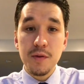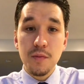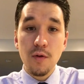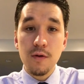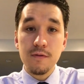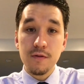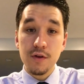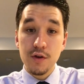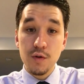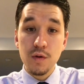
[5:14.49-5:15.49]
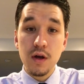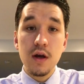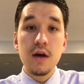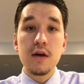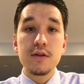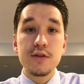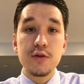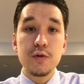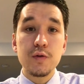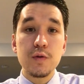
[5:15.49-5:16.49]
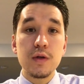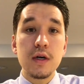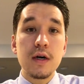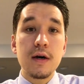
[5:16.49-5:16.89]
important for you to